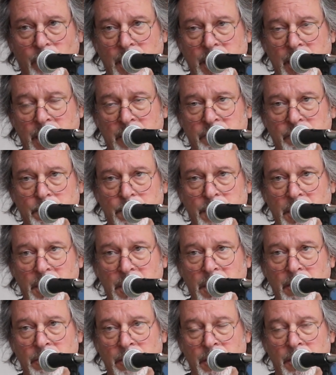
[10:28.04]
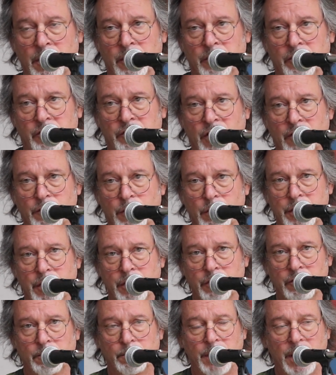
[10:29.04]
asked me several
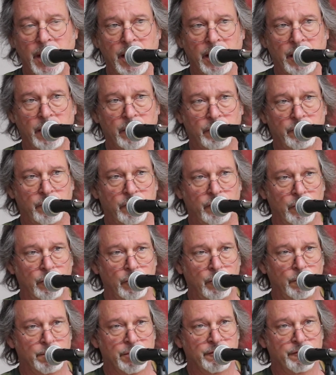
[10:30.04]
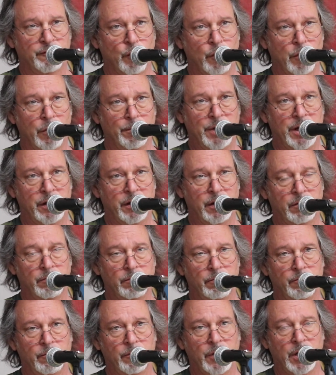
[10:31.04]
years back to perform at
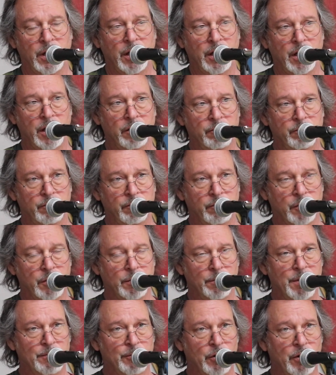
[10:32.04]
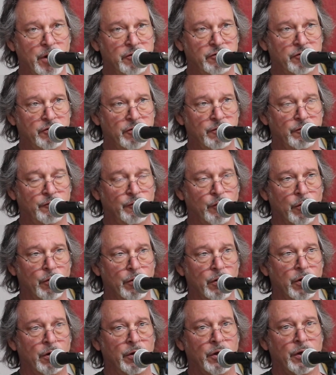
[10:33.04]
a commemoration
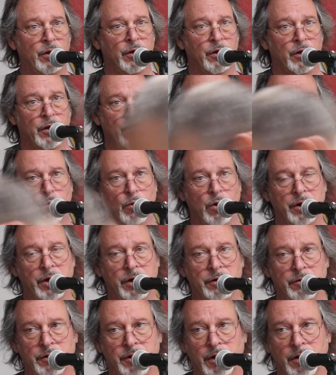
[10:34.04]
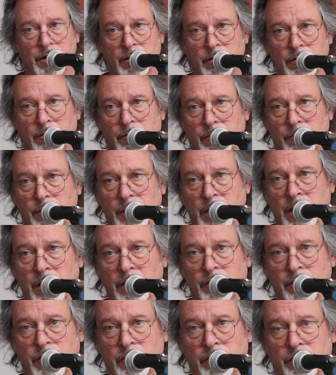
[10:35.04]
for the 100-year
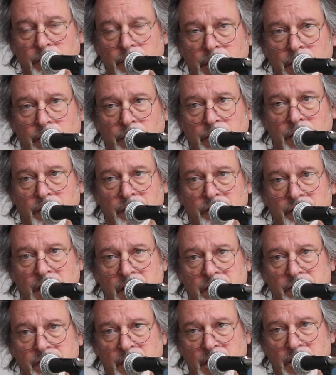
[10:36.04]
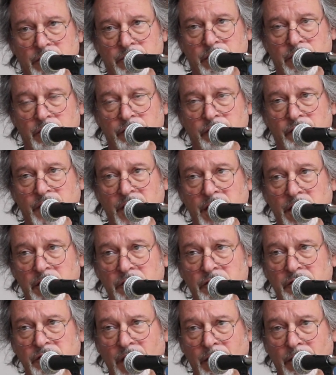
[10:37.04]
anniversary of the assassination of Fanny
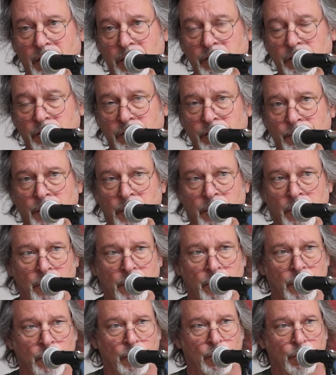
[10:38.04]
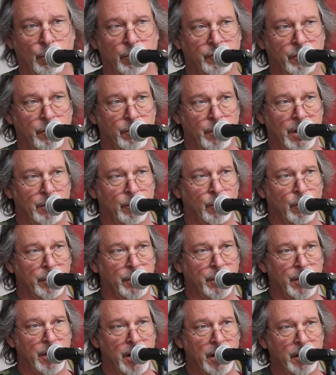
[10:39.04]
Sellens, who was a great
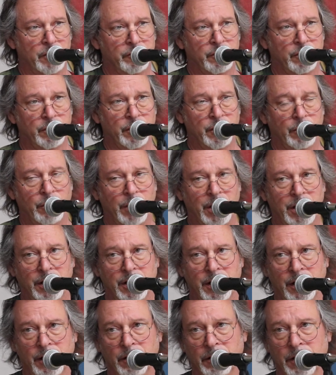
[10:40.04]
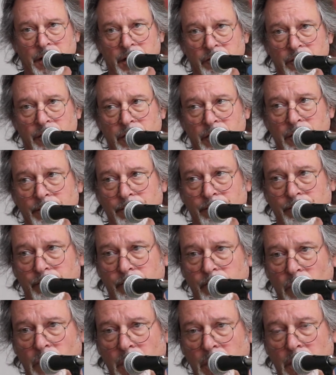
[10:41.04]
organizer and a great caregiver,
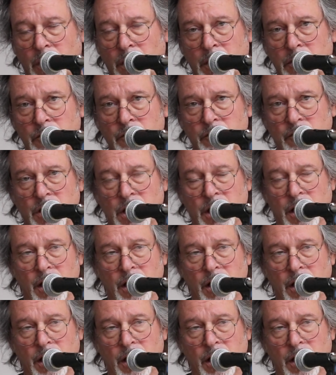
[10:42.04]
and